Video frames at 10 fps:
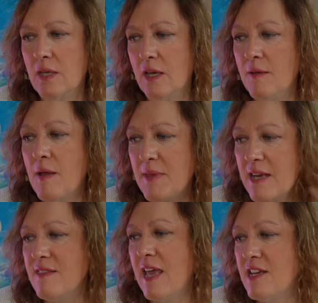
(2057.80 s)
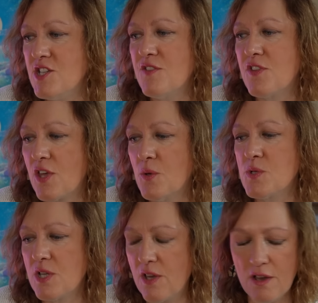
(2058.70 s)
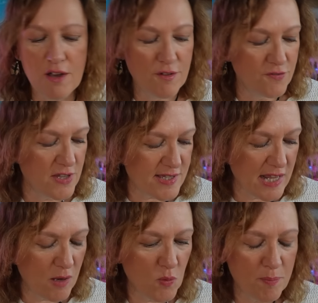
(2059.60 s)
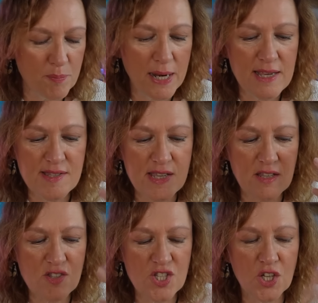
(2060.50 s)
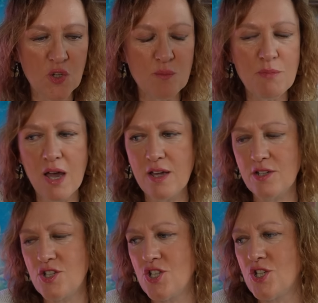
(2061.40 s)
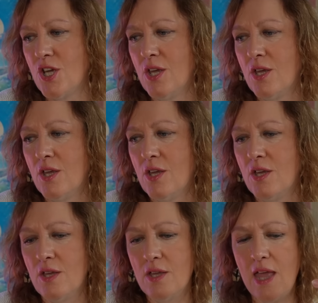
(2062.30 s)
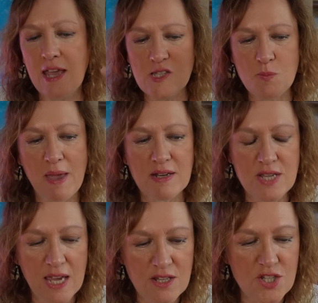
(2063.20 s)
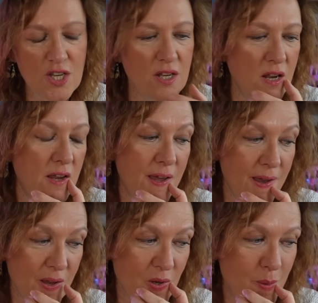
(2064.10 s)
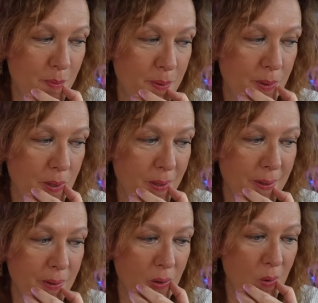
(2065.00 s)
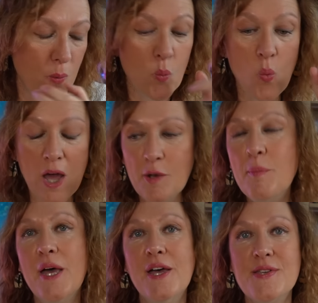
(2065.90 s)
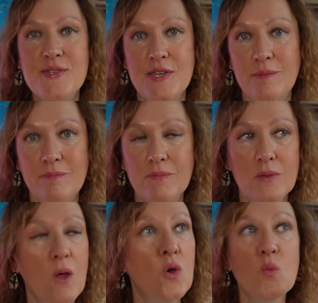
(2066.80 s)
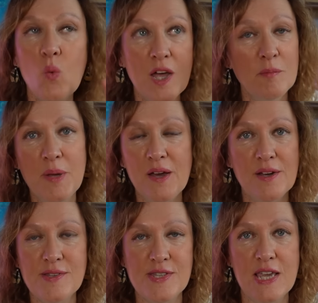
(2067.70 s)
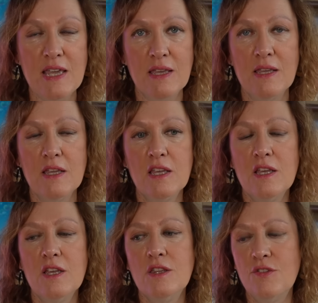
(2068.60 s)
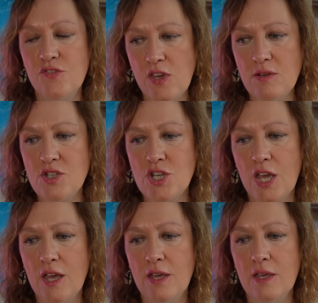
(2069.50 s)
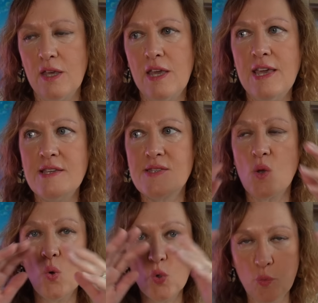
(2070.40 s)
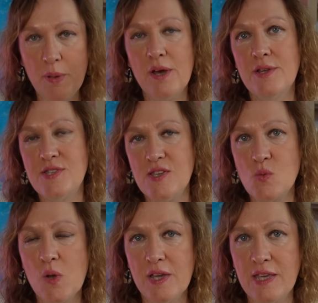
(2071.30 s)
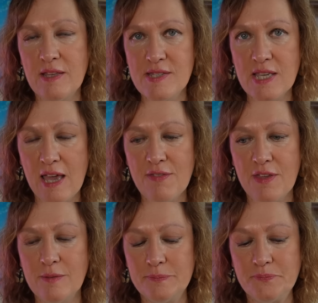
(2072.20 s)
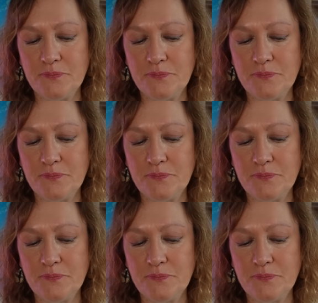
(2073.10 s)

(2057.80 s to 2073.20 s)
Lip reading: I'm getting the energy of the golden calf. It's like we're placing too much expectation and hope on one person, on one party. The future is all parties working together.